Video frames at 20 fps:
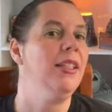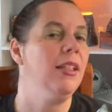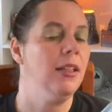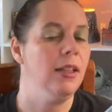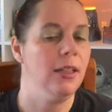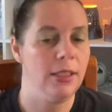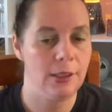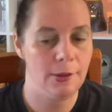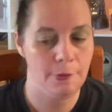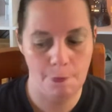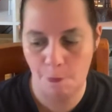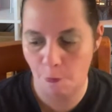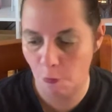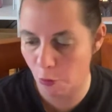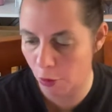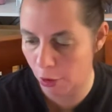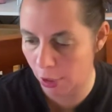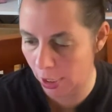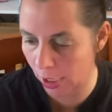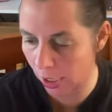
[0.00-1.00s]
and it's
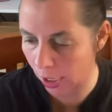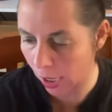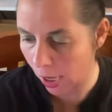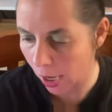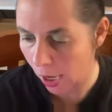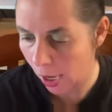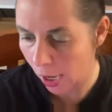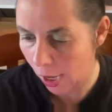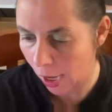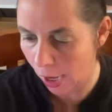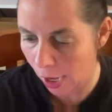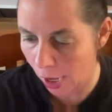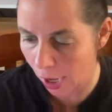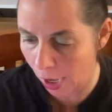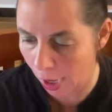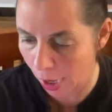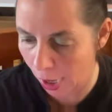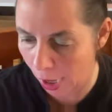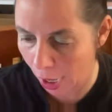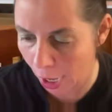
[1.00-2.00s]
fruity,
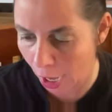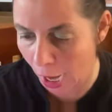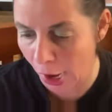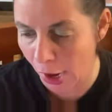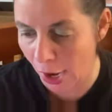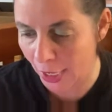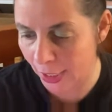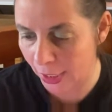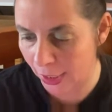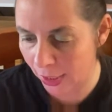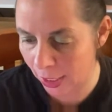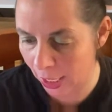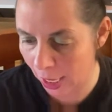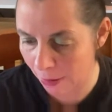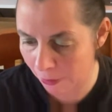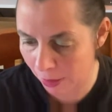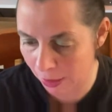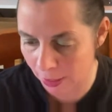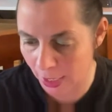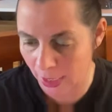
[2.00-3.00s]
and I can get
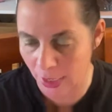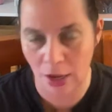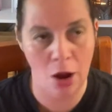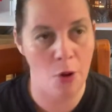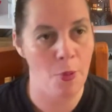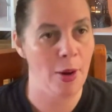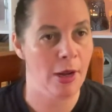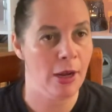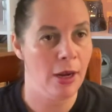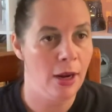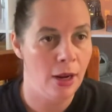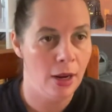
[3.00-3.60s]
where they're going.